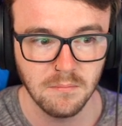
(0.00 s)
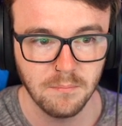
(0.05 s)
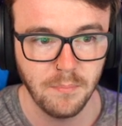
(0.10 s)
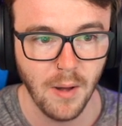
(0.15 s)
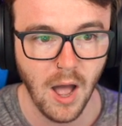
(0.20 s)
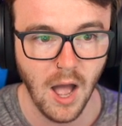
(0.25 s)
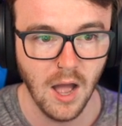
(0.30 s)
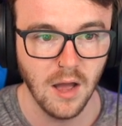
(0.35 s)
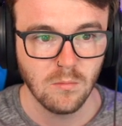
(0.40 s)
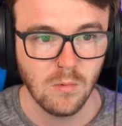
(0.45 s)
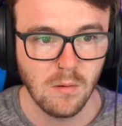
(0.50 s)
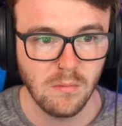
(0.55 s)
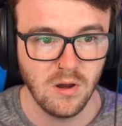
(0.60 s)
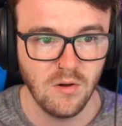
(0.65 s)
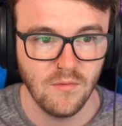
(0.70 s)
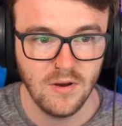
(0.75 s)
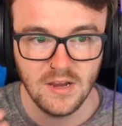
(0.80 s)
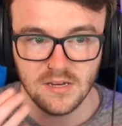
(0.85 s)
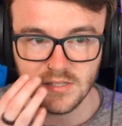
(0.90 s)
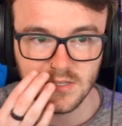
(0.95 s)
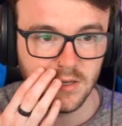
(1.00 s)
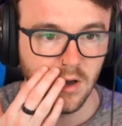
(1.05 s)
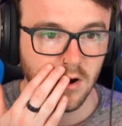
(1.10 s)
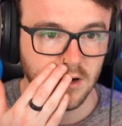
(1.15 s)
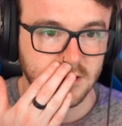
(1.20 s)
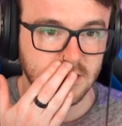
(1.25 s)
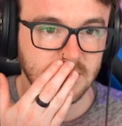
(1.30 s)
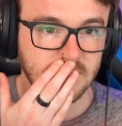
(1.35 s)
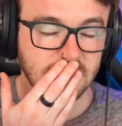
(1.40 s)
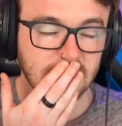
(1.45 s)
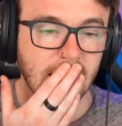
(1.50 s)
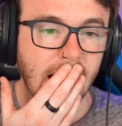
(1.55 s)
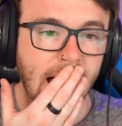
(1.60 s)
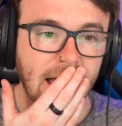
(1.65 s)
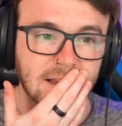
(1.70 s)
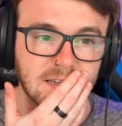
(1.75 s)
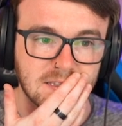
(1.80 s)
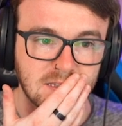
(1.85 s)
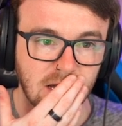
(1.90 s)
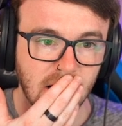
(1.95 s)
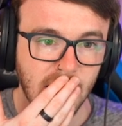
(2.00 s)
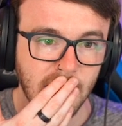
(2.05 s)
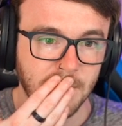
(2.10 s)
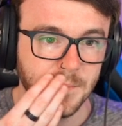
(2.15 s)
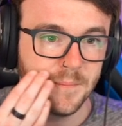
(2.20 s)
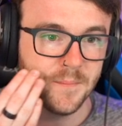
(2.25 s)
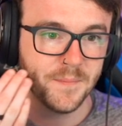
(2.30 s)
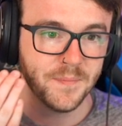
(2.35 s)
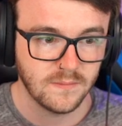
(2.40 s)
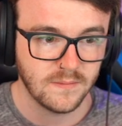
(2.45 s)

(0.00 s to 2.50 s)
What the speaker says: But when we reached Deoxys last time,